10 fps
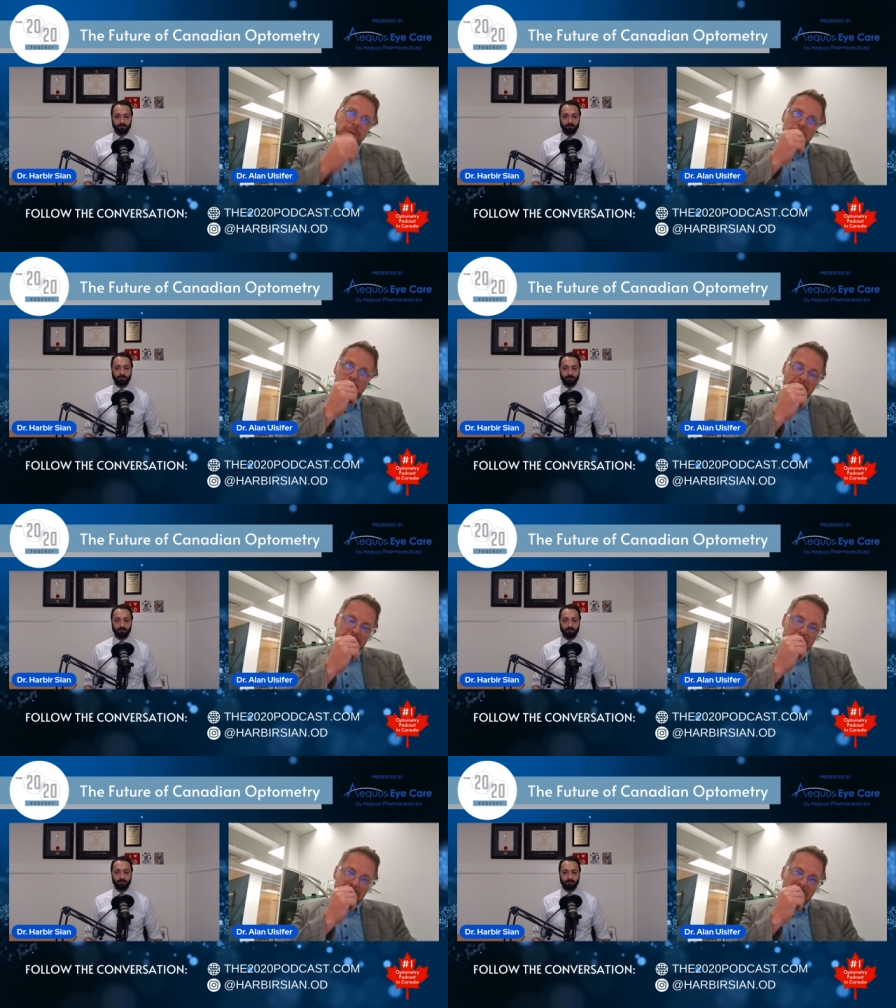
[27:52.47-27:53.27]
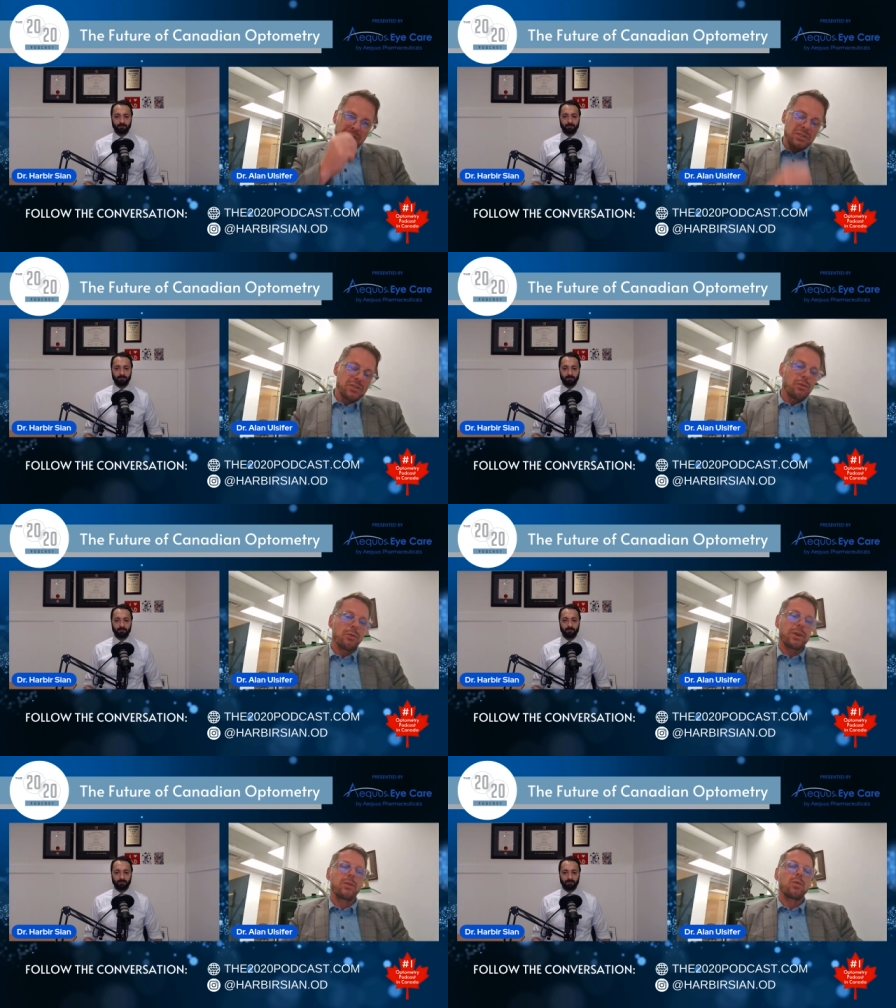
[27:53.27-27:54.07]
there's ways to tell the
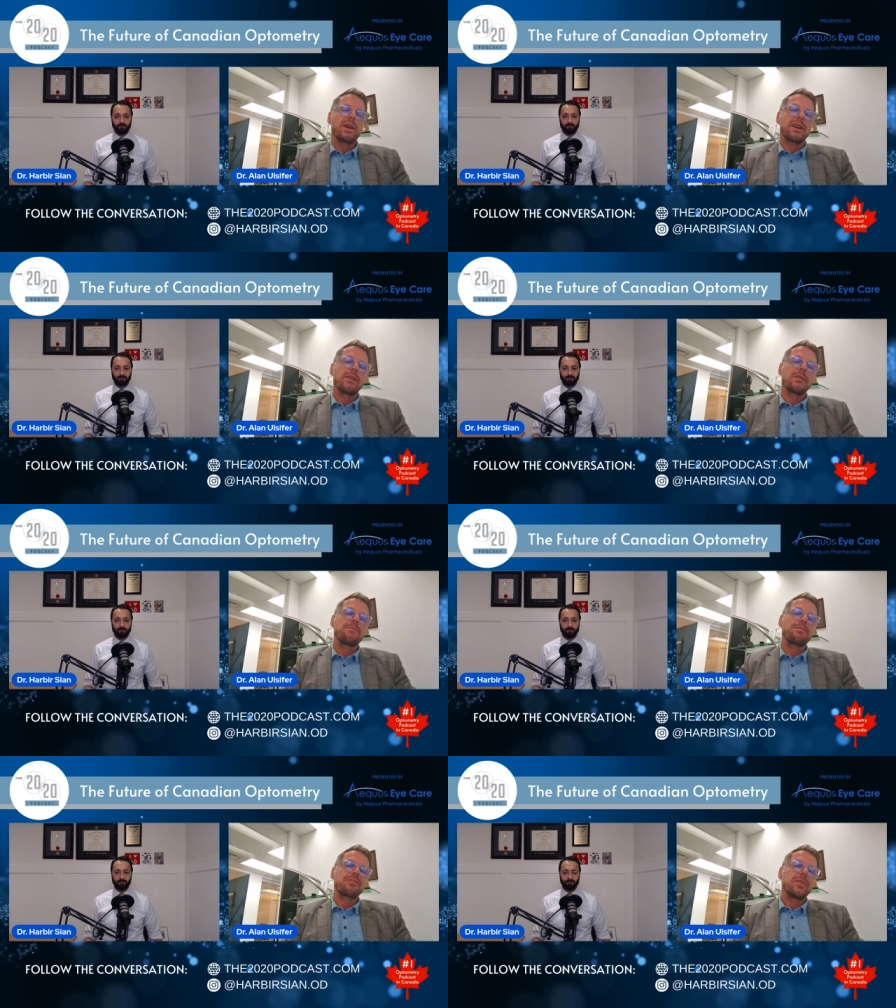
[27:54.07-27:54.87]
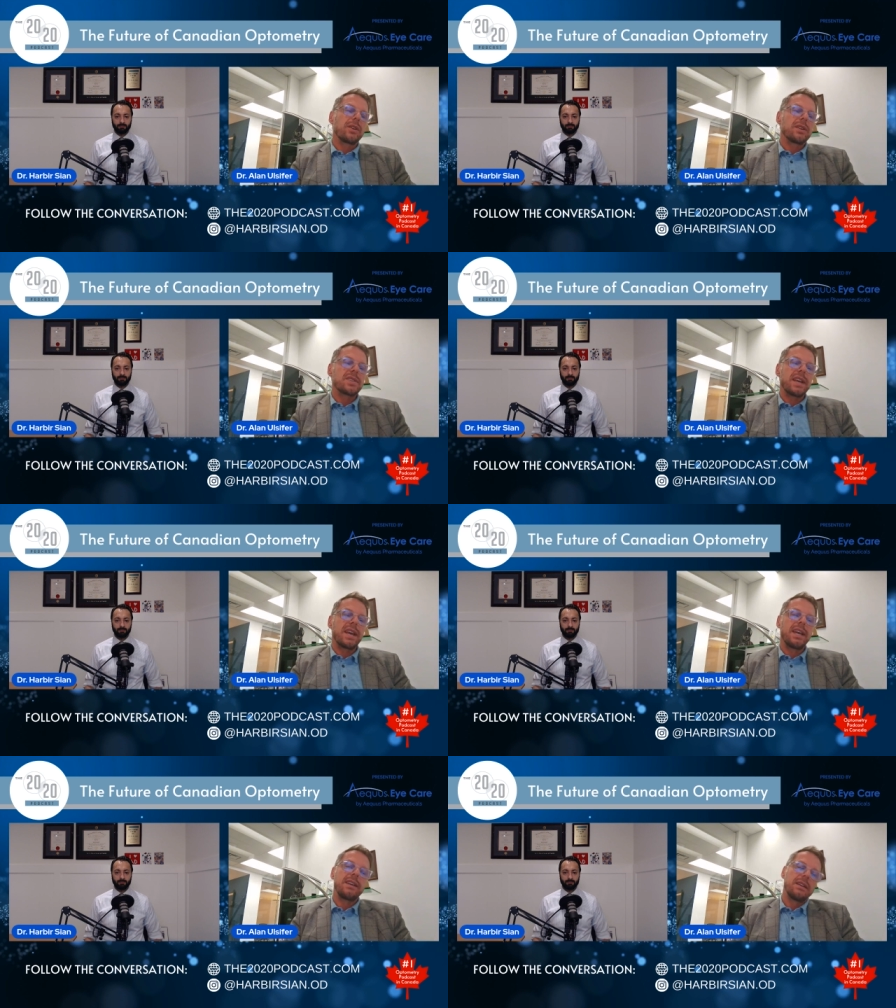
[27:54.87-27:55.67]
story where you can say,
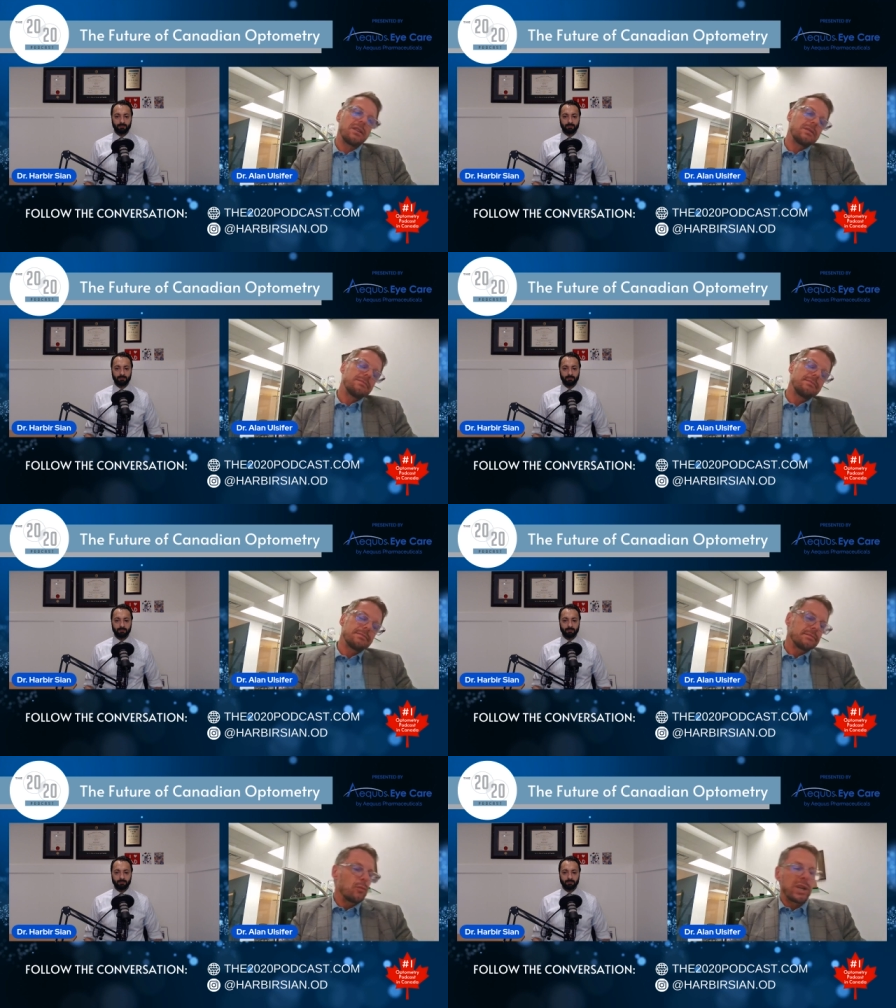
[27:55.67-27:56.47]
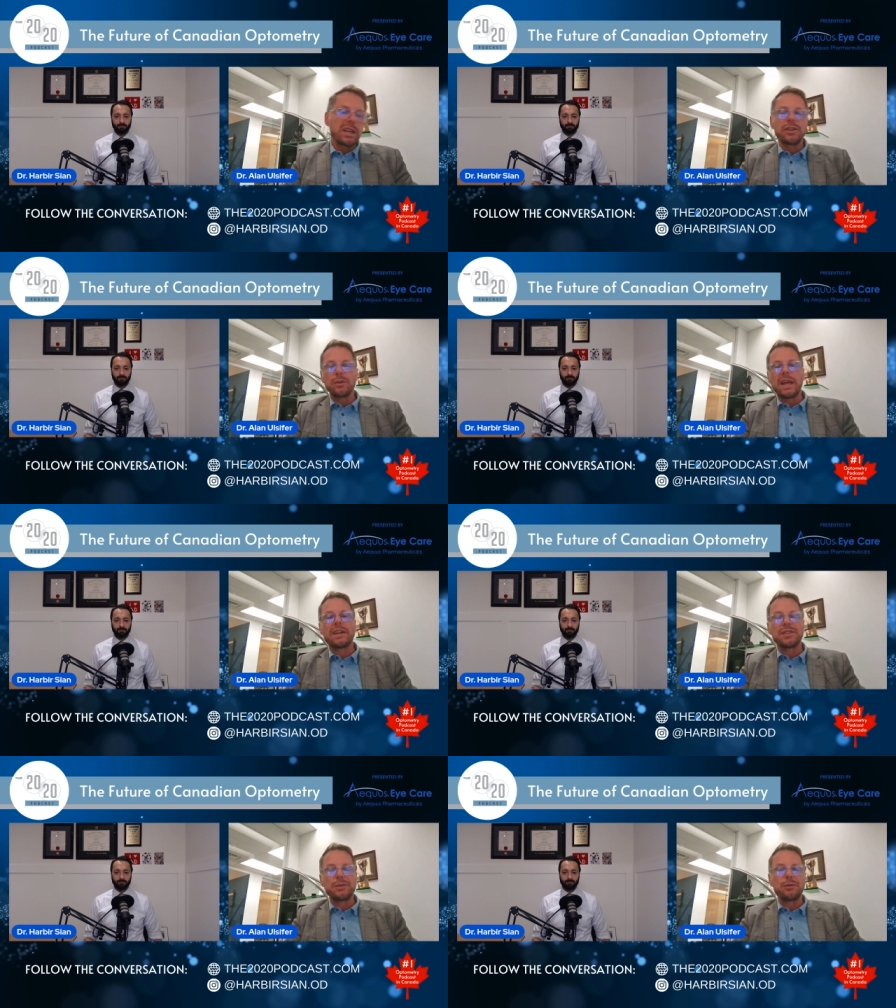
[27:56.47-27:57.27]
hey, we can do
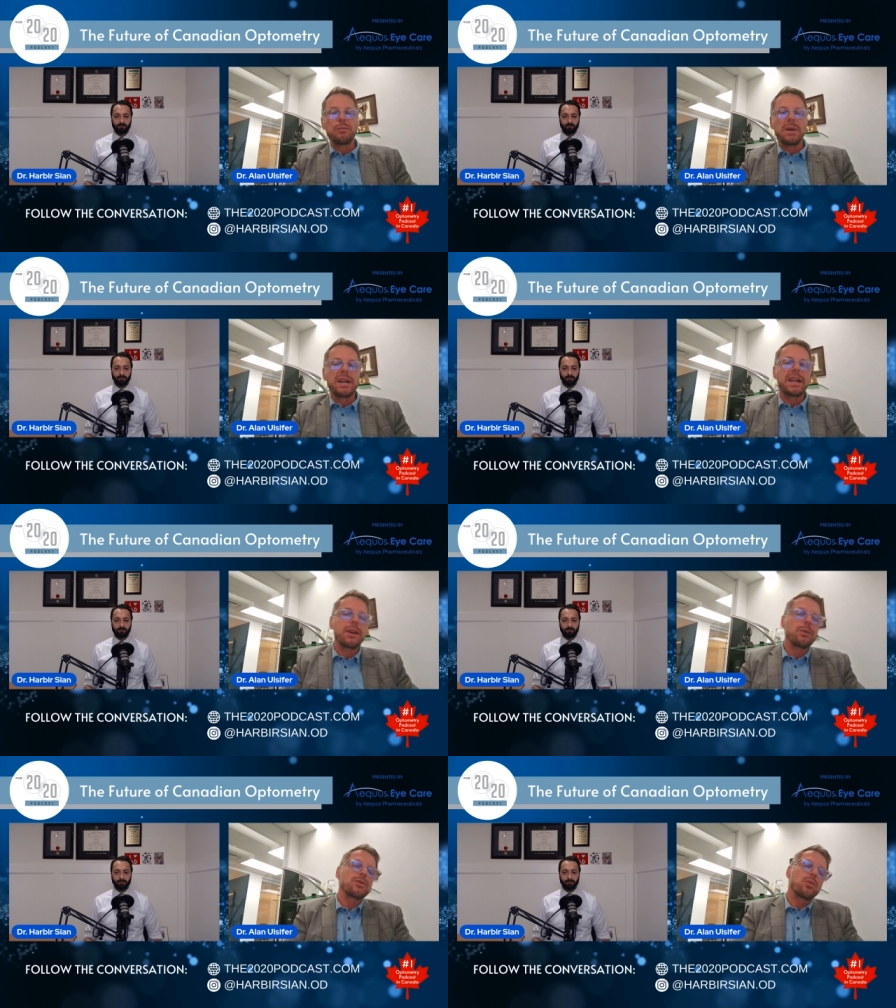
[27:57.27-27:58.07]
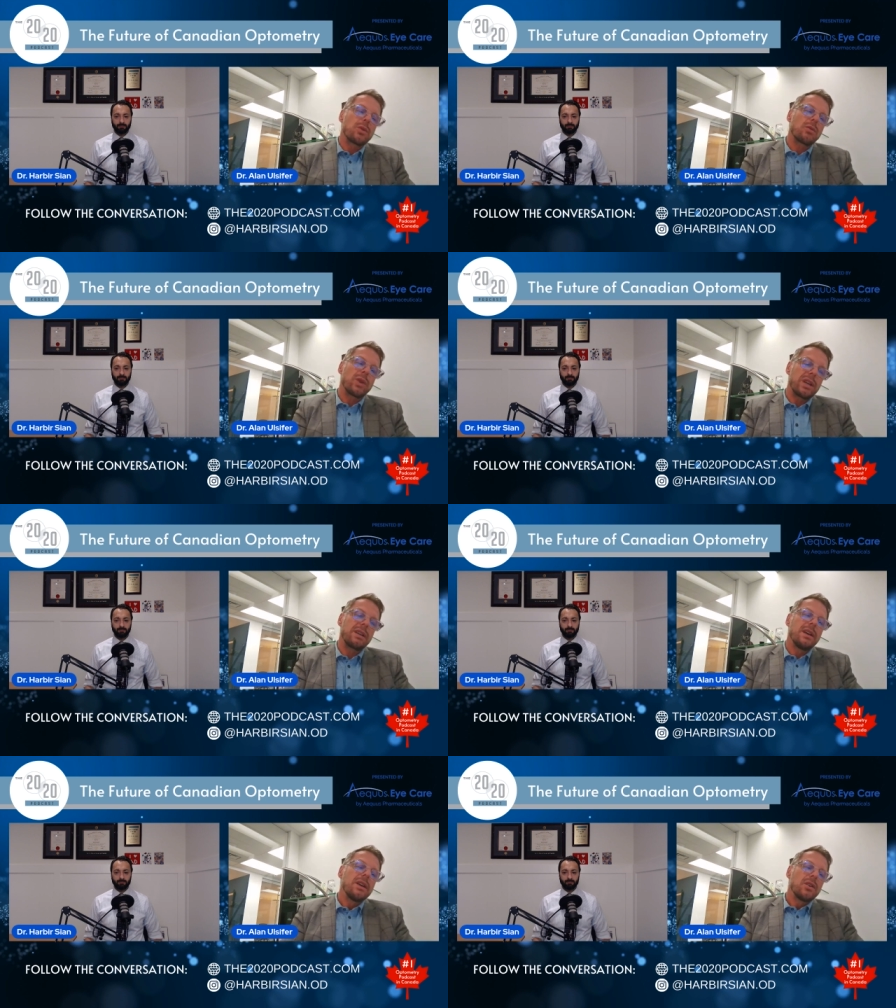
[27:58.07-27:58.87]
that too, but here's where
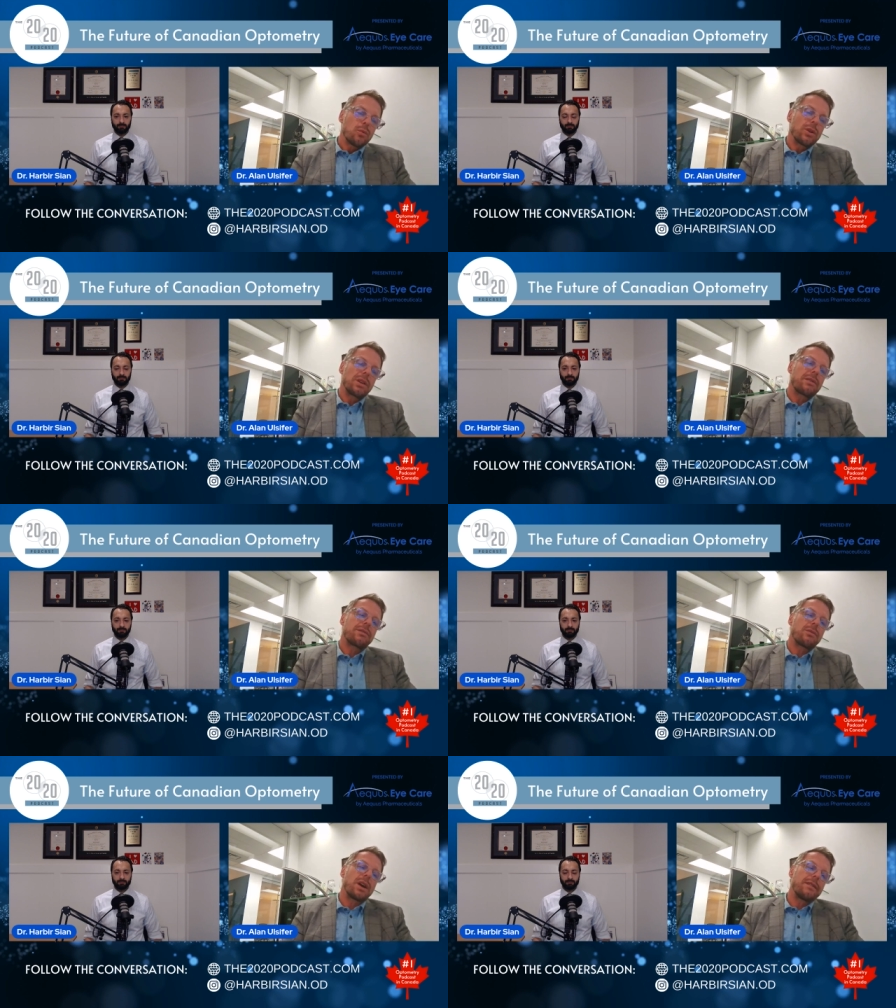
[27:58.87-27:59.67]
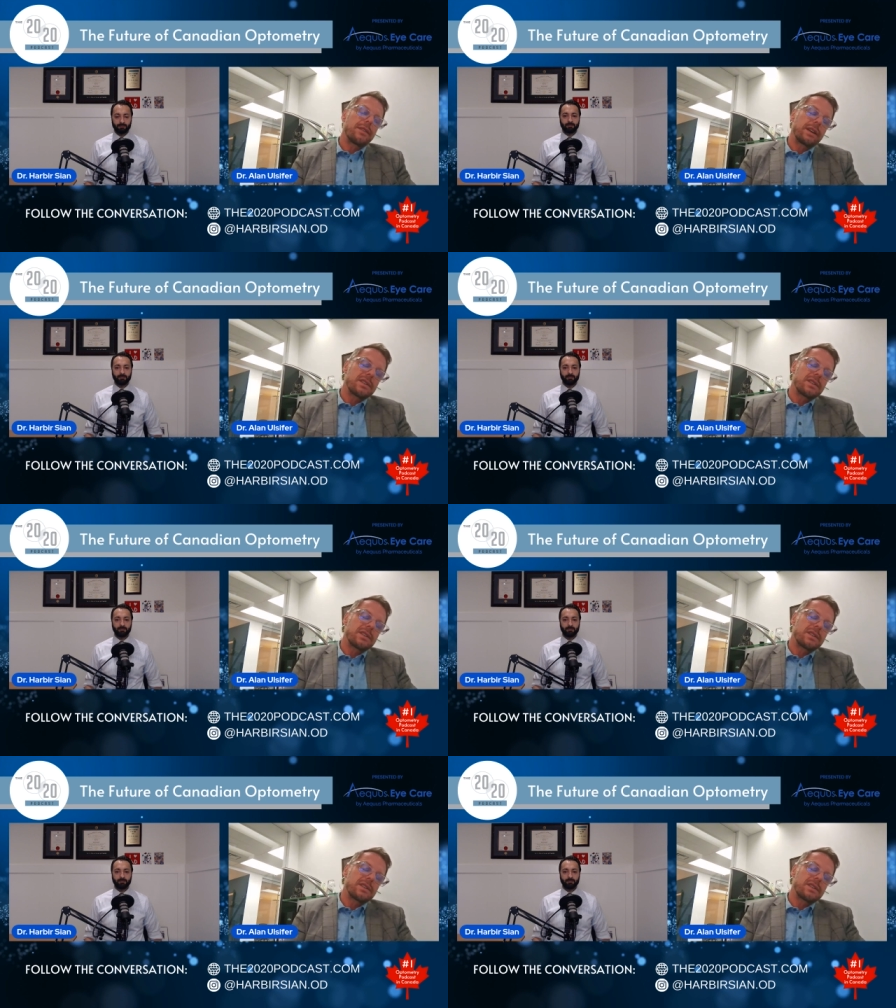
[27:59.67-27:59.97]
we really thrive and